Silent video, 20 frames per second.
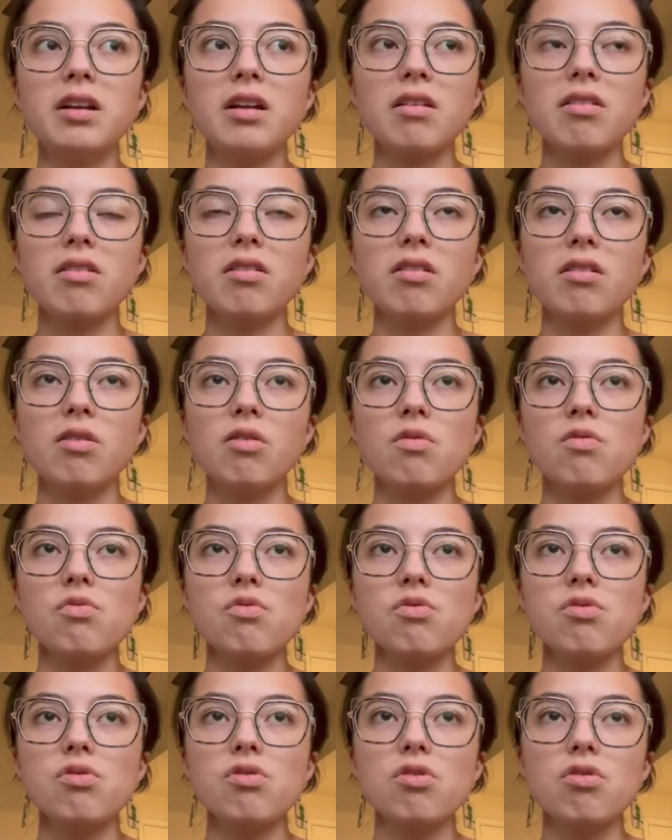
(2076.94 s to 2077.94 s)

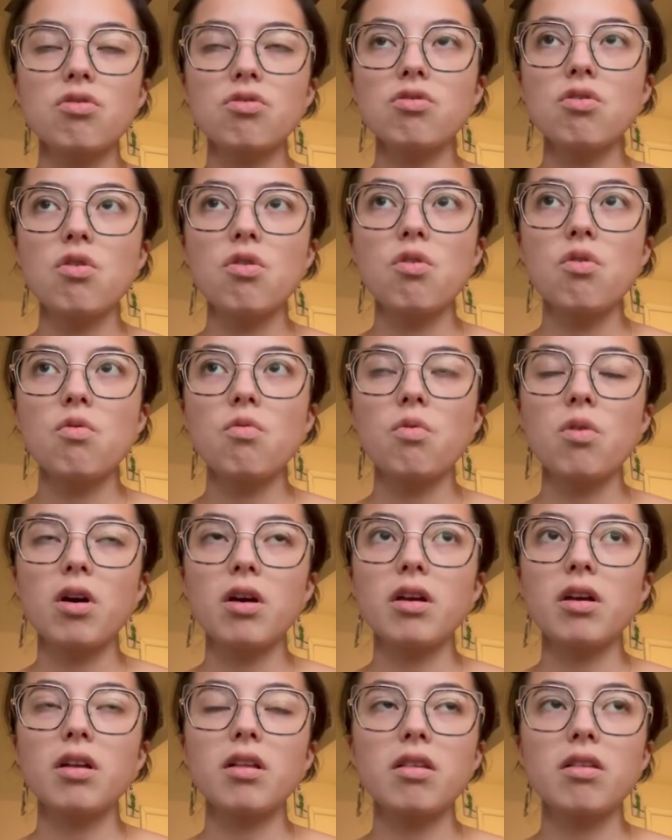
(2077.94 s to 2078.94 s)
Snow
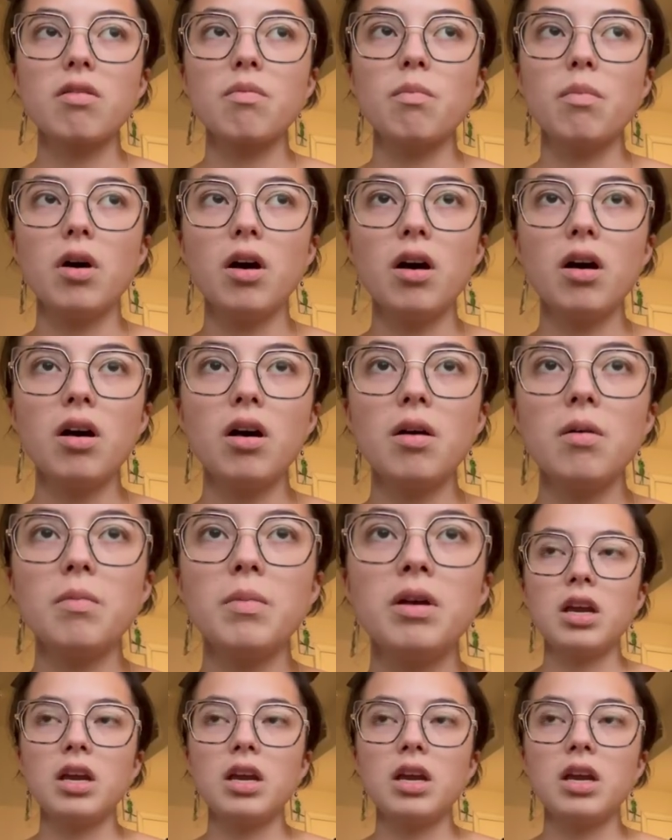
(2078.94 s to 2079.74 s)
White's mom,